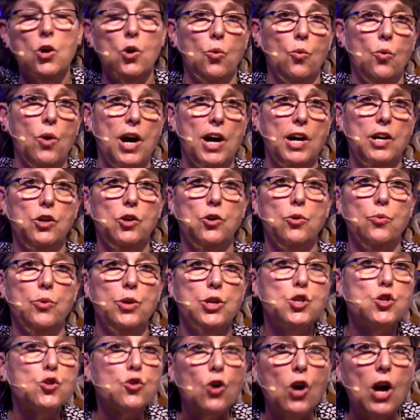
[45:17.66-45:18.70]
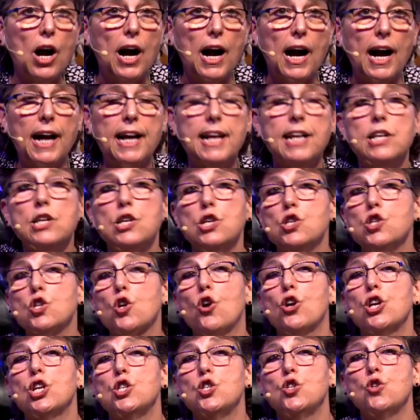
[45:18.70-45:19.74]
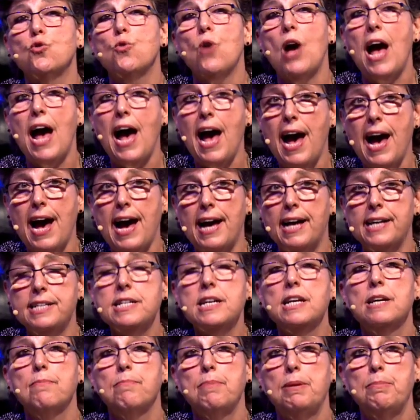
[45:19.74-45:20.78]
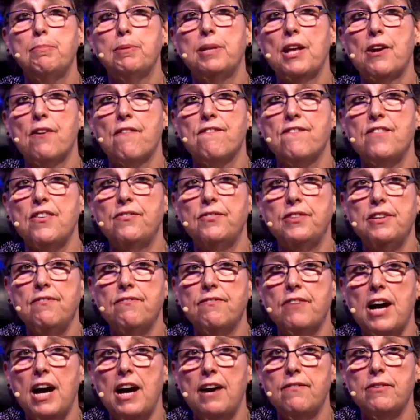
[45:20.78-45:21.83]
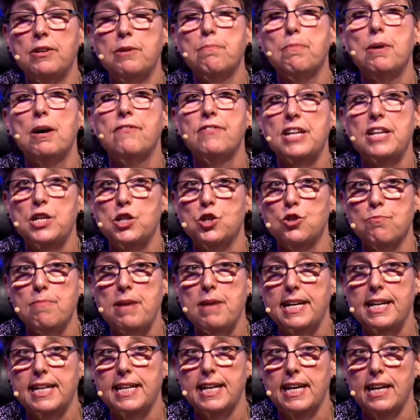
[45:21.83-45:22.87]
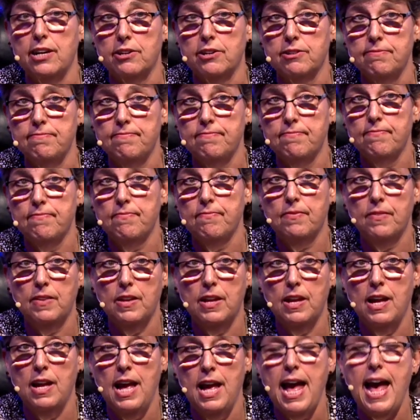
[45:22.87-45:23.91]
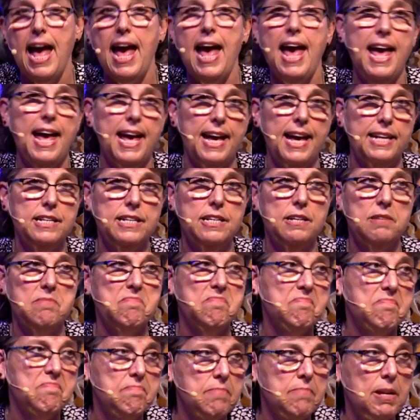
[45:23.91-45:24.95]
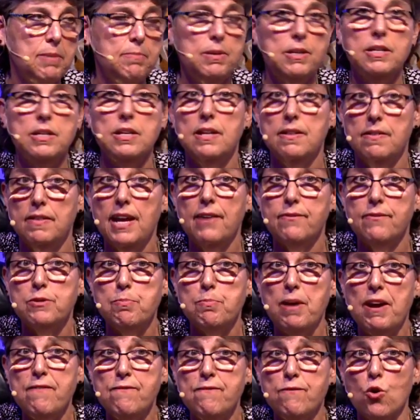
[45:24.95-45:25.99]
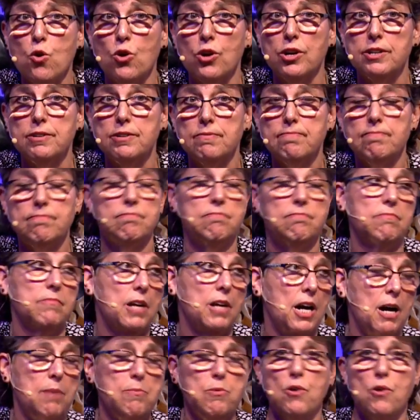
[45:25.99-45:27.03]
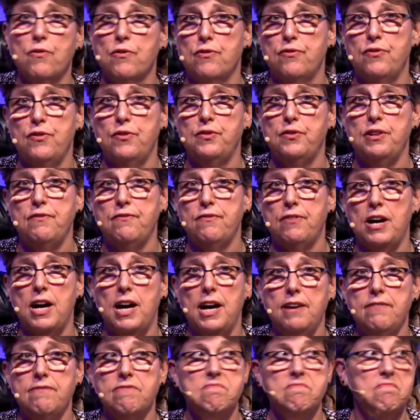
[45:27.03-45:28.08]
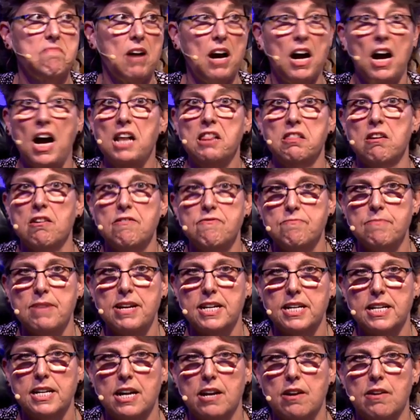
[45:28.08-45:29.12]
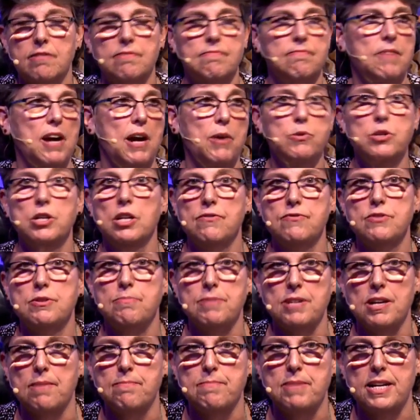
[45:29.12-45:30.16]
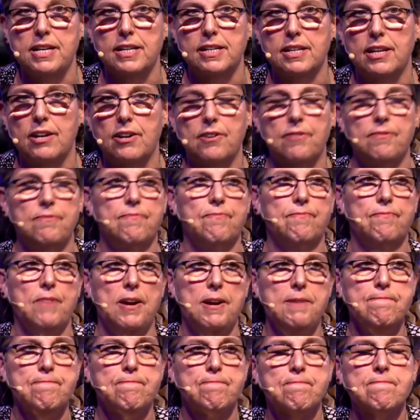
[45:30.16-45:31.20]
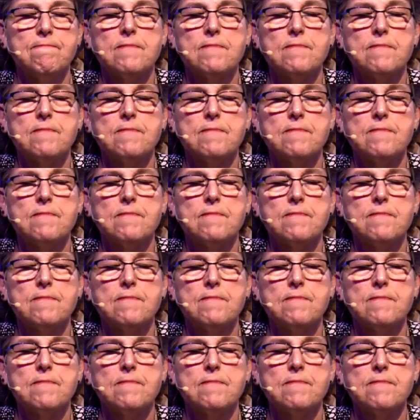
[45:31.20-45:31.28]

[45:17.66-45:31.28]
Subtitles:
Why don't we try starting to add people that are 55 and above into Medicare? And maybe they have to pay for it. I'm over 55. I love Medicare. I would love to be on Medicare, right?